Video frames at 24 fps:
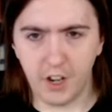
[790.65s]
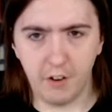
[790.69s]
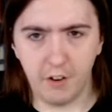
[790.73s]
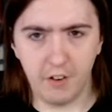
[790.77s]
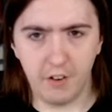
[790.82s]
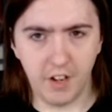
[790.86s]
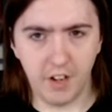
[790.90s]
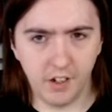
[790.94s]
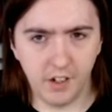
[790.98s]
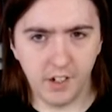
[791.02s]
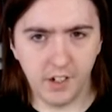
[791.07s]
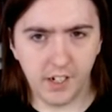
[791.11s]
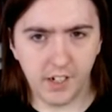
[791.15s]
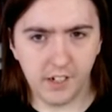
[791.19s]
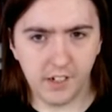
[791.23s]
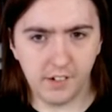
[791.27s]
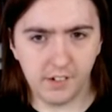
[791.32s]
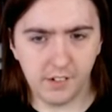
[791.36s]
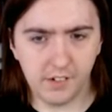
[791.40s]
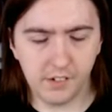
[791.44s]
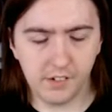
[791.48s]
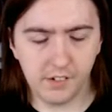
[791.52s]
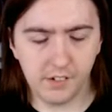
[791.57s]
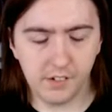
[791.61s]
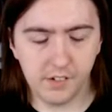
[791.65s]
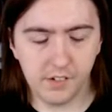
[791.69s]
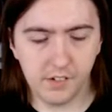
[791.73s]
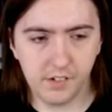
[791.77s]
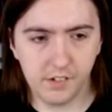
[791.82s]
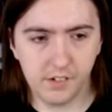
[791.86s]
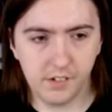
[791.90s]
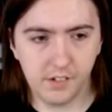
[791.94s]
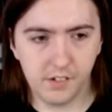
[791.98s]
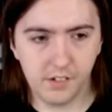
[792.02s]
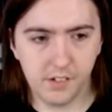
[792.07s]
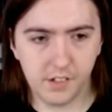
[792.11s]
younger
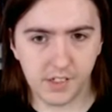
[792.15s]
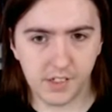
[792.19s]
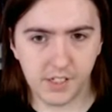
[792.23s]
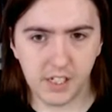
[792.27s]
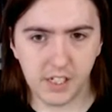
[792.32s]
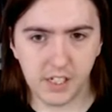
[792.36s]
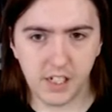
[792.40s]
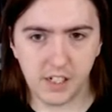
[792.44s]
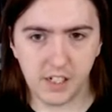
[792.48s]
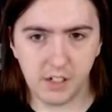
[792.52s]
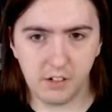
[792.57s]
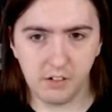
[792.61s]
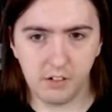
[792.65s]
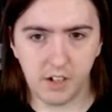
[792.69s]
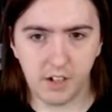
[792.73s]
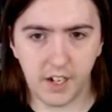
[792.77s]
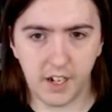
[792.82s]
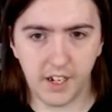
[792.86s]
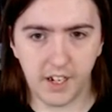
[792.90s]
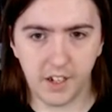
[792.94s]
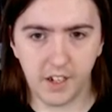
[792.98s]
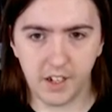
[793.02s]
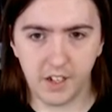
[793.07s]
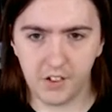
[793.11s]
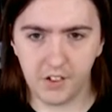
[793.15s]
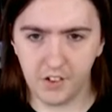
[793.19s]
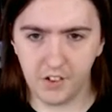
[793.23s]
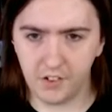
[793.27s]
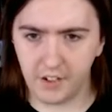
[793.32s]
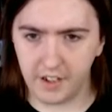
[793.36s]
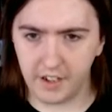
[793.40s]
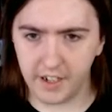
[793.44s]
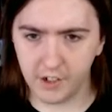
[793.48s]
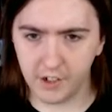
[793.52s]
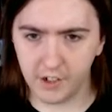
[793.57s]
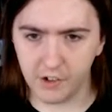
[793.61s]
now and less
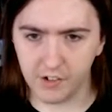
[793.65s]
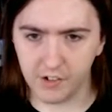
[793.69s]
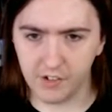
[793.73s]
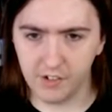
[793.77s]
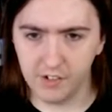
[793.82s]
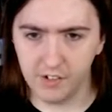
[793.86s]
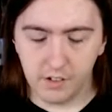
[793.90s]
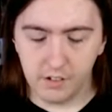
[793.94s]
intellectual.